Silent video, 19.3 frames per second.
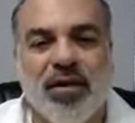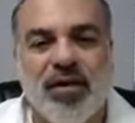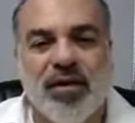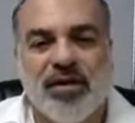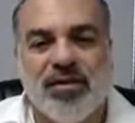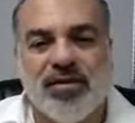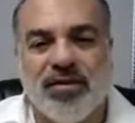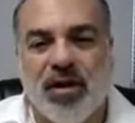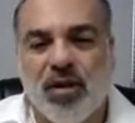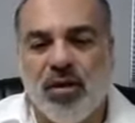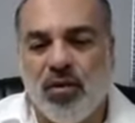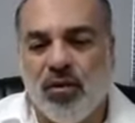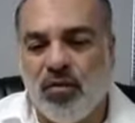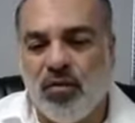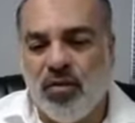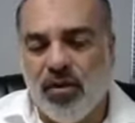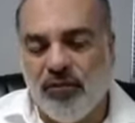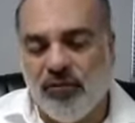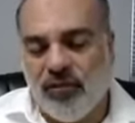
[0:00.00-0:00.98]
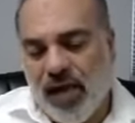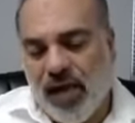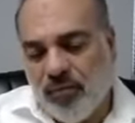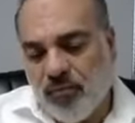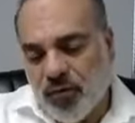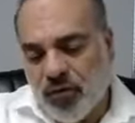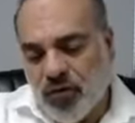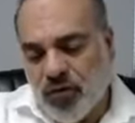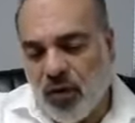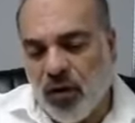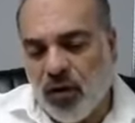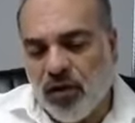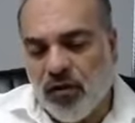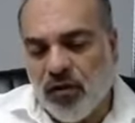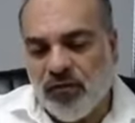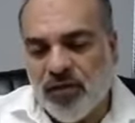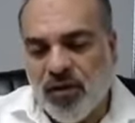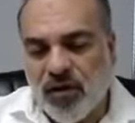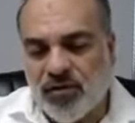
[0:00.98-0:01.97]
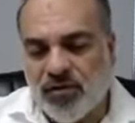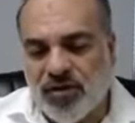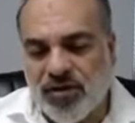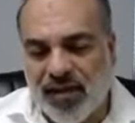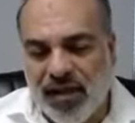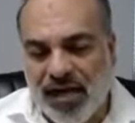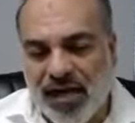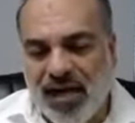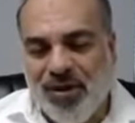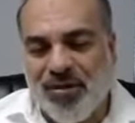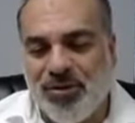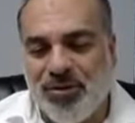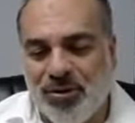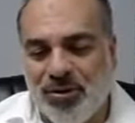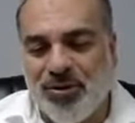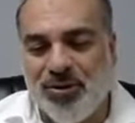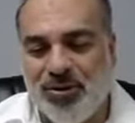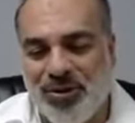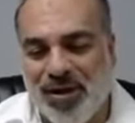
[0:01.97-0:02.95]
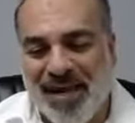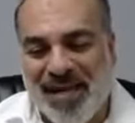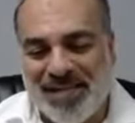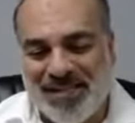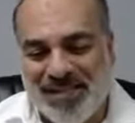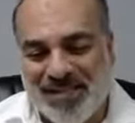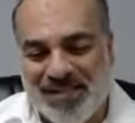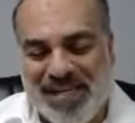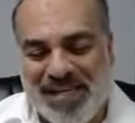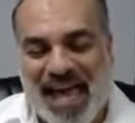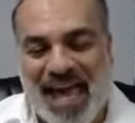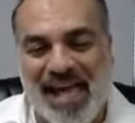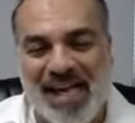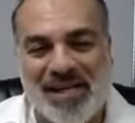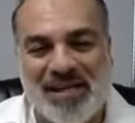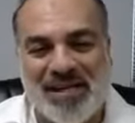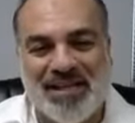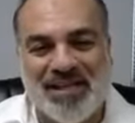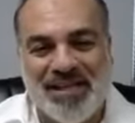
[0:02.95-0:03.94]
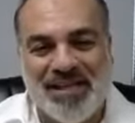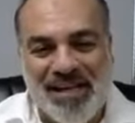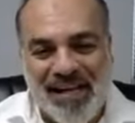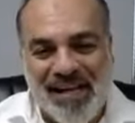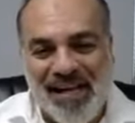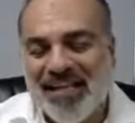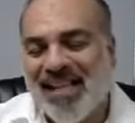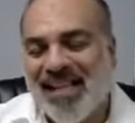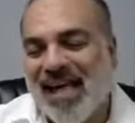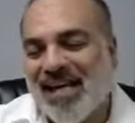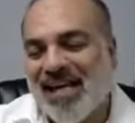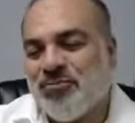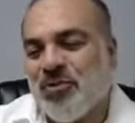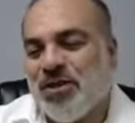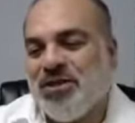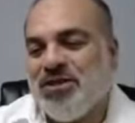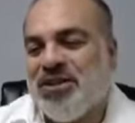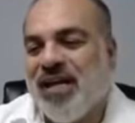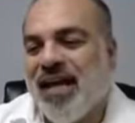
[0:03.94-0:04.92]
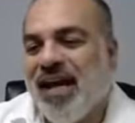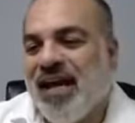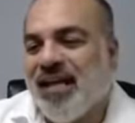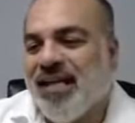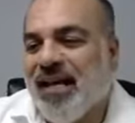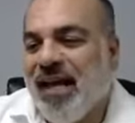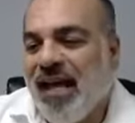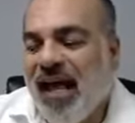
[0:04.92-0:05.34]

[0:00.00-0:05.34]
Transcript: So if I put all of those together as a salad, that's what you get.